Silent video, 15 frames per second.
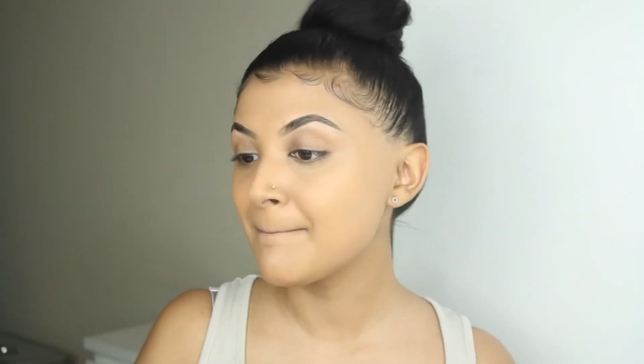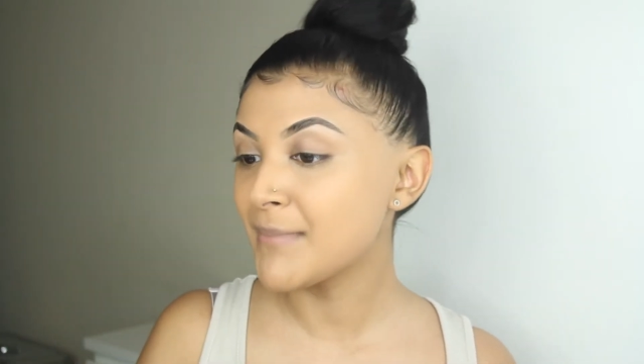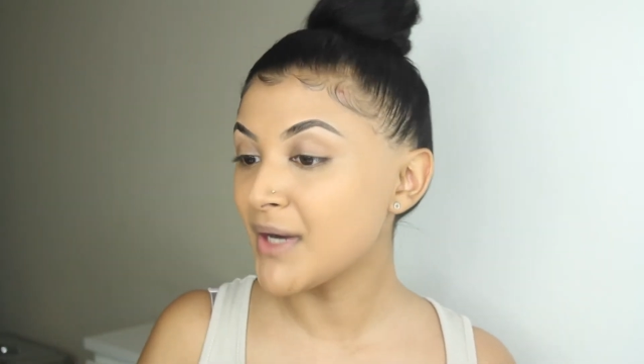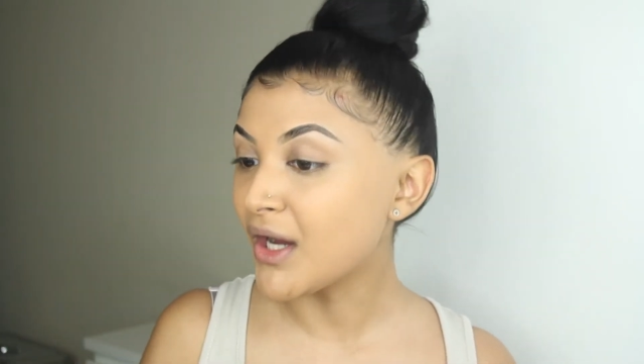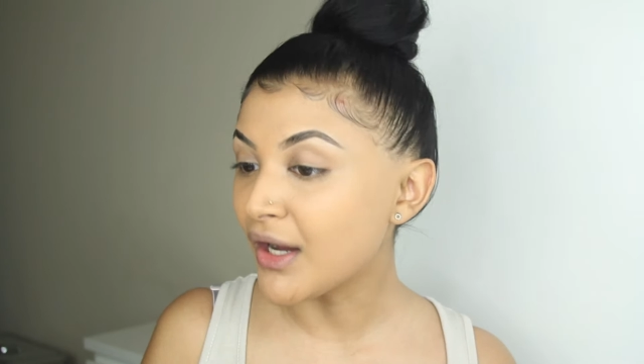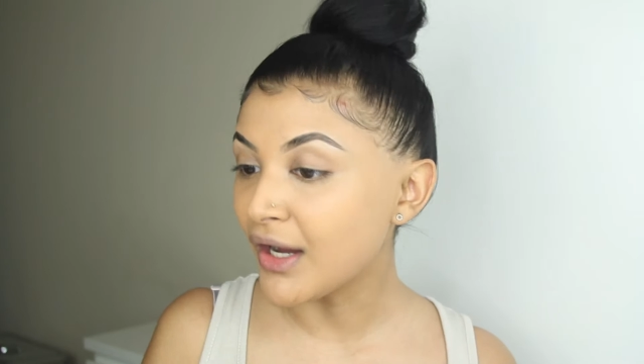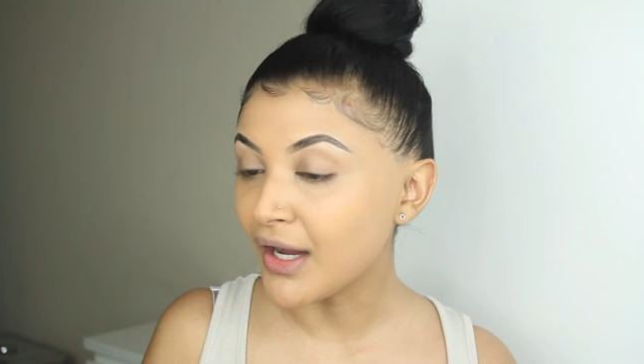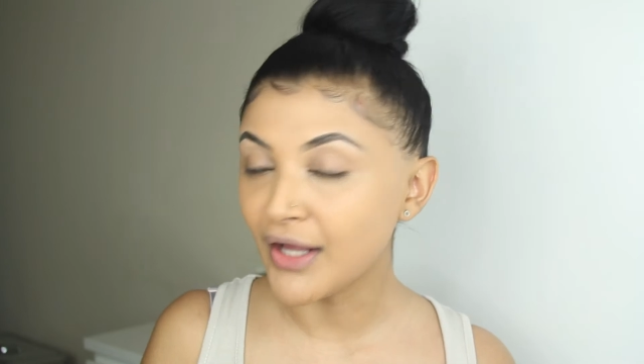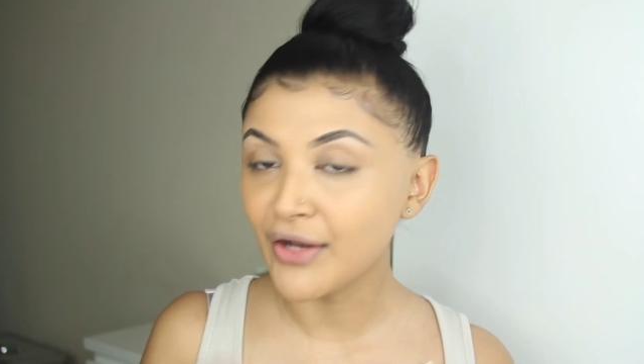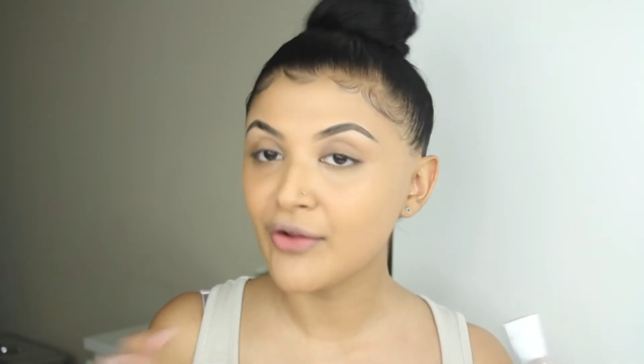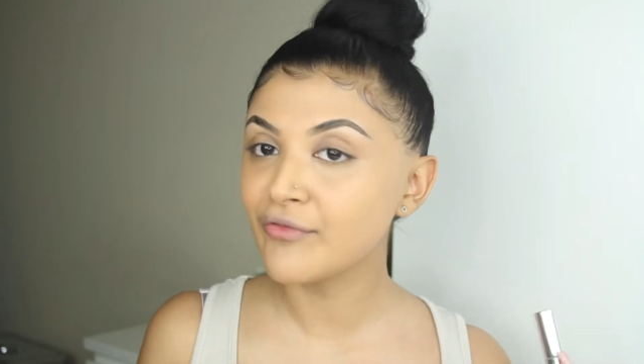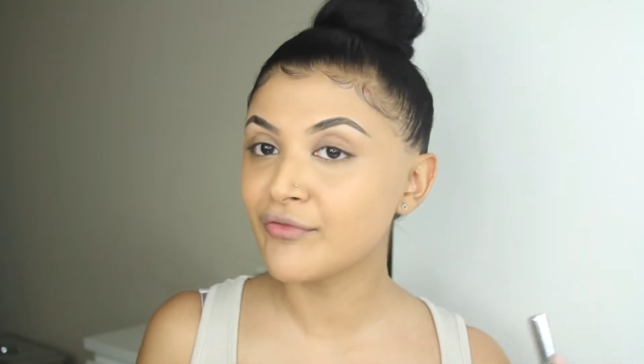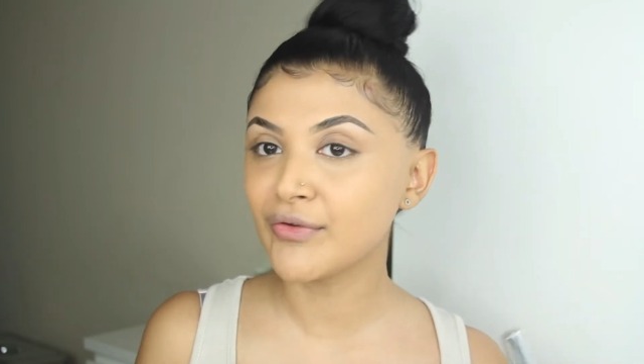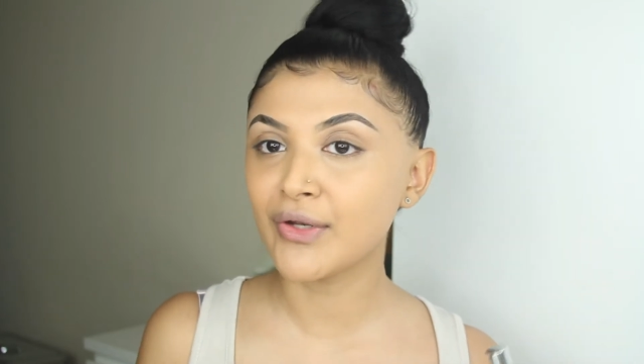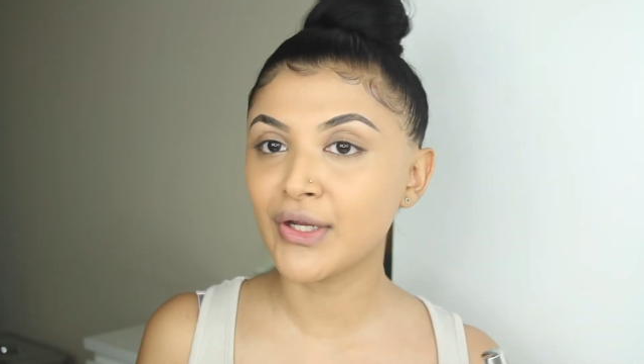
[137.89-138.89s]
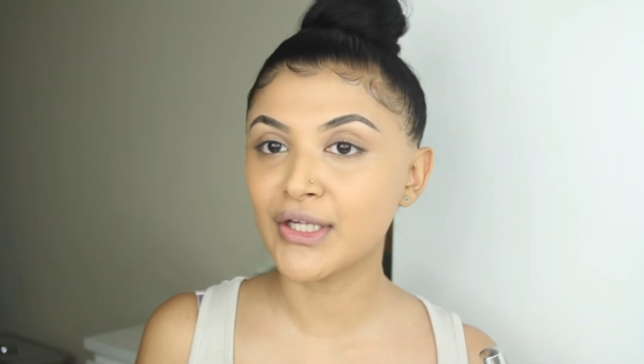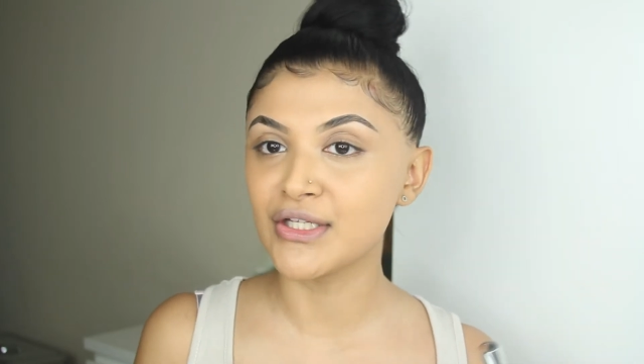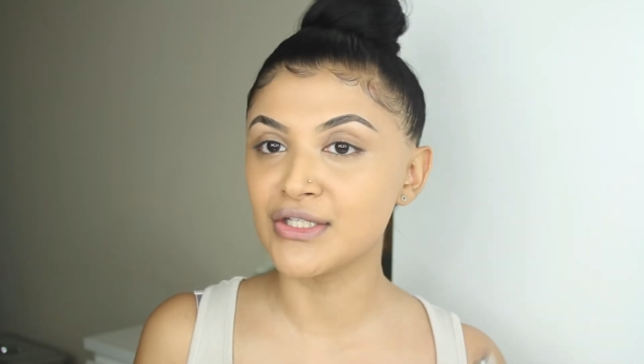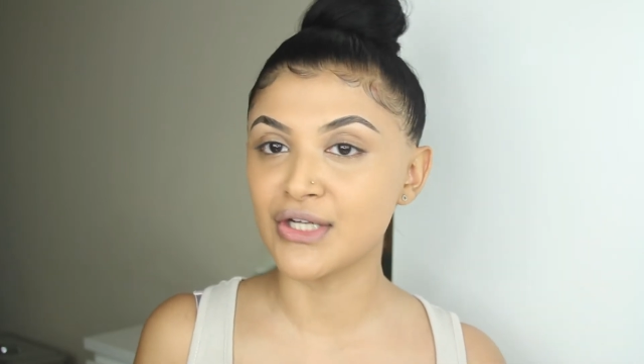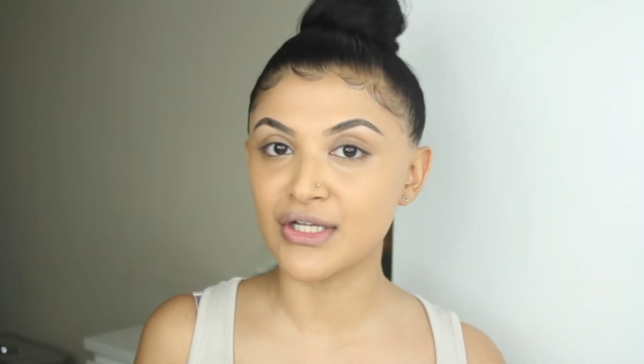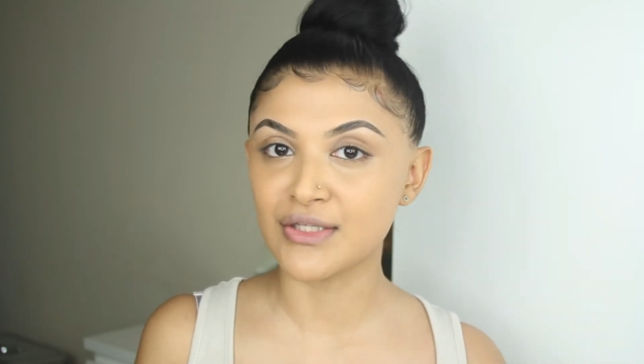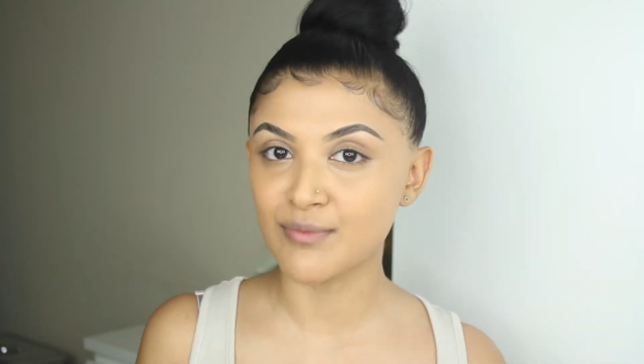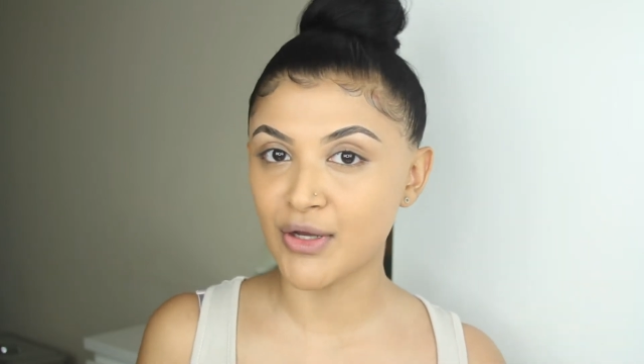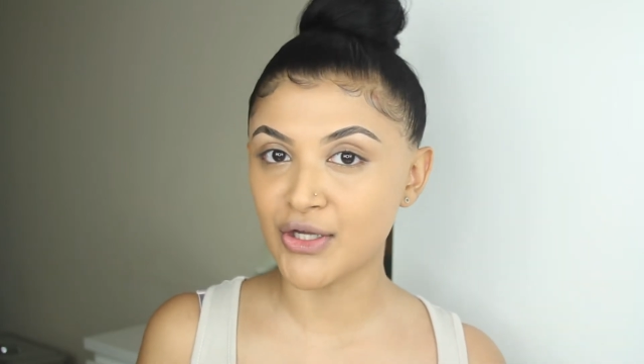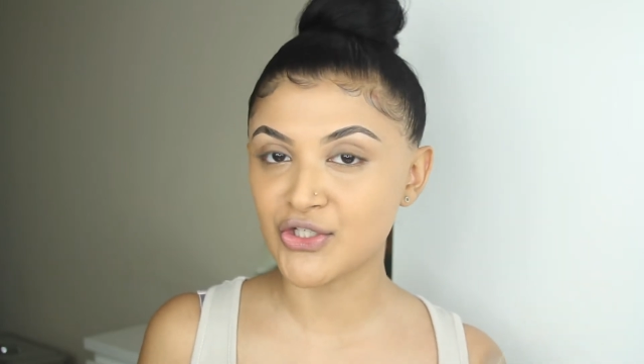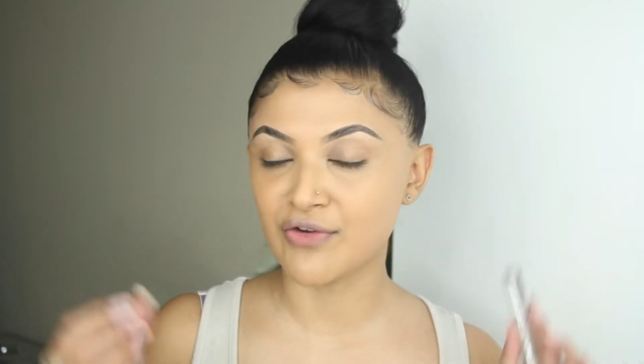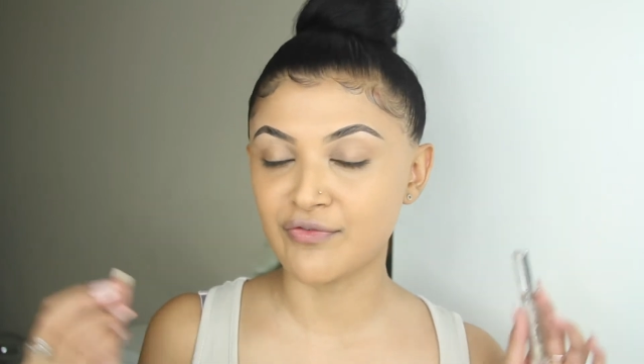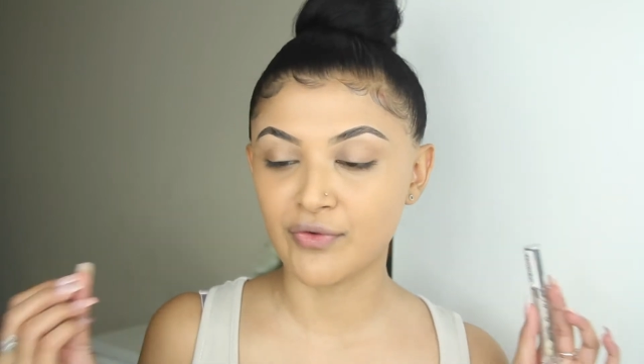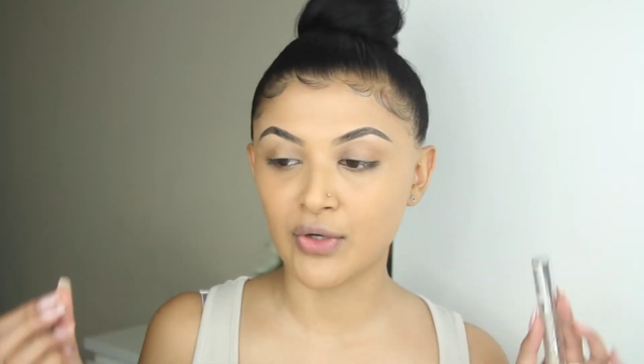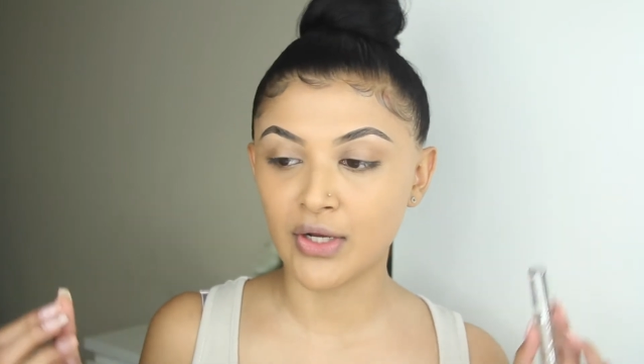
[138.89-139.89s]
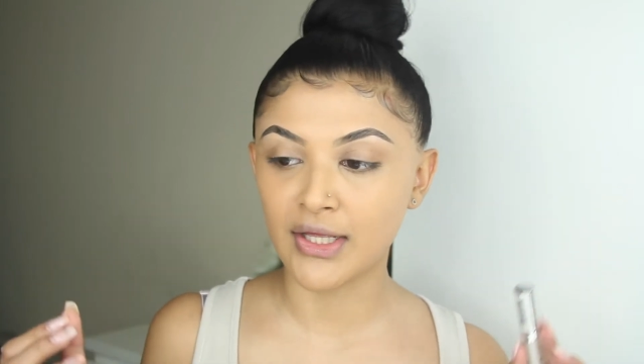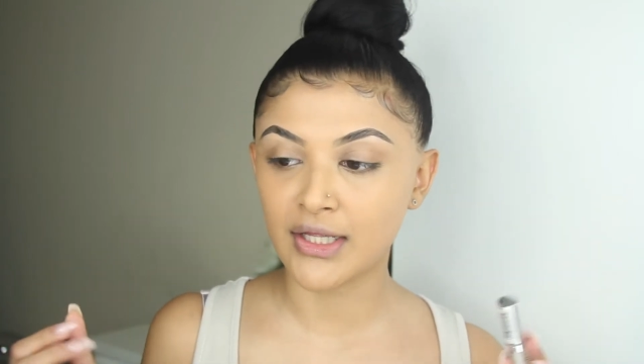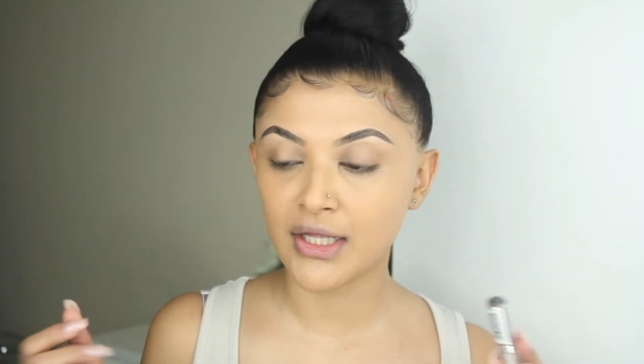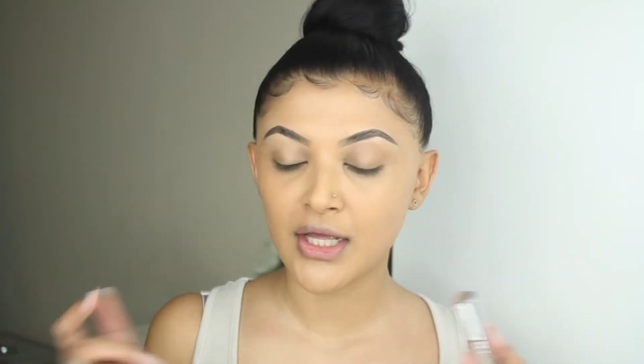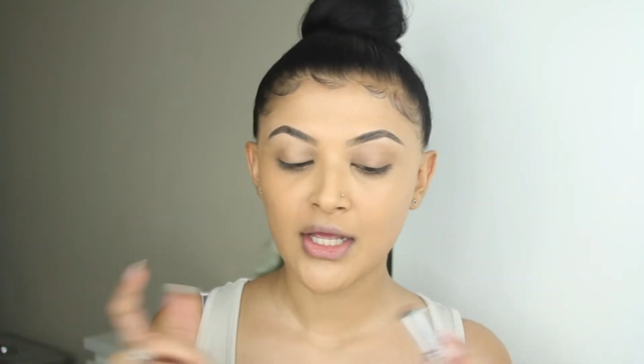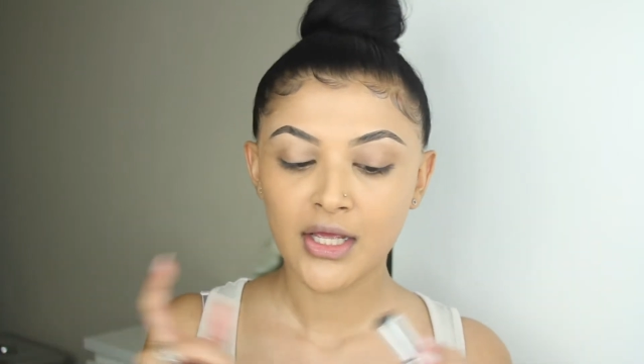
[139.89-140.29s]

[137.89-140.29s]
but I don't feel like it does much. I feel like